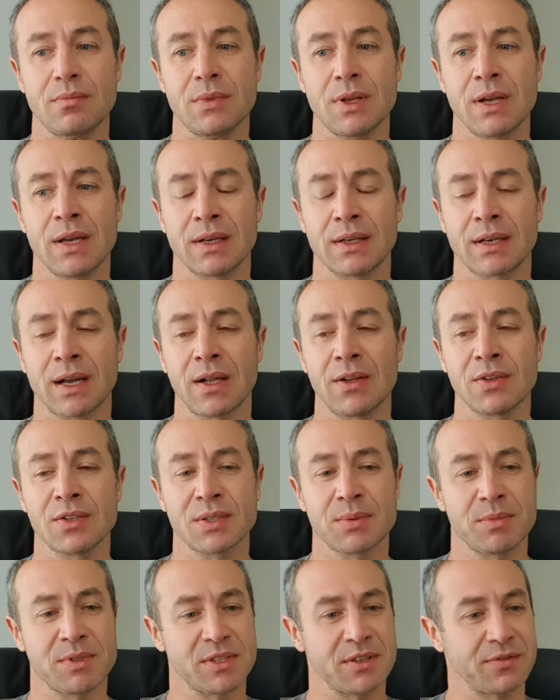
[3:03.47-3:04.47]
And
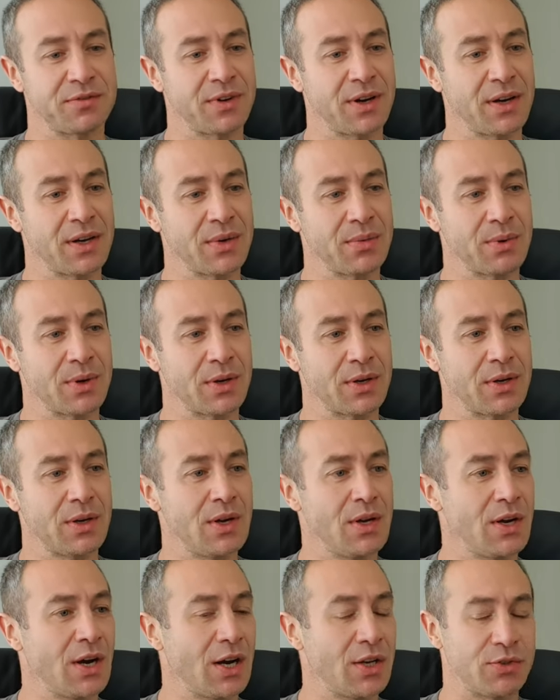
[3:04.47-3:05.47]
calcium is a funny one.
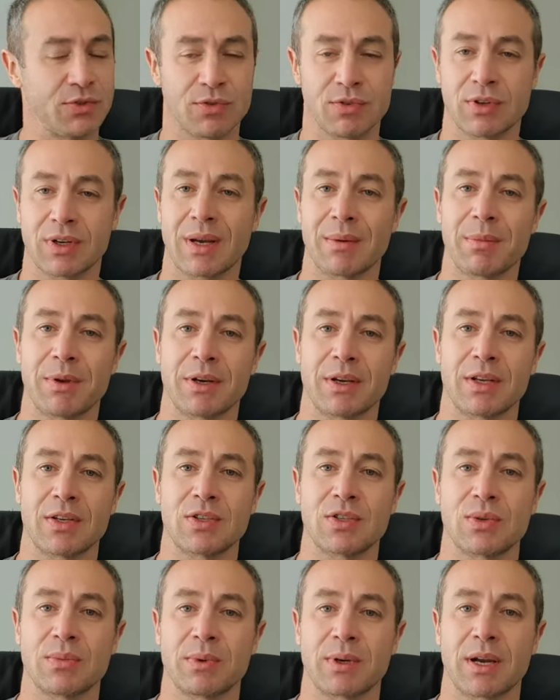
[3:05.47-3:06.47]
I don't recommend
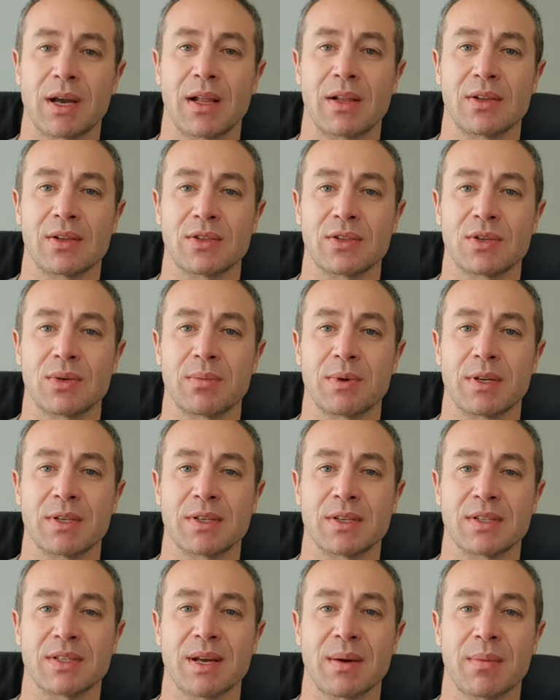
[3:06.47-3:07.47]
consume calcium as a
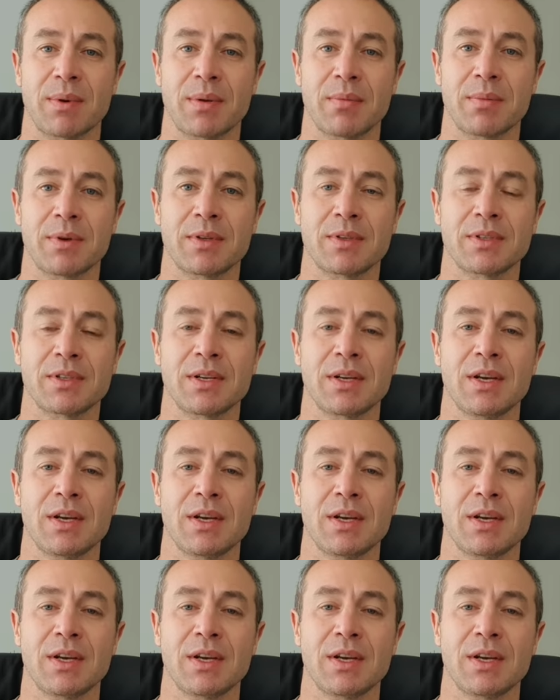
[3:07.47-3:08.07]
supplement,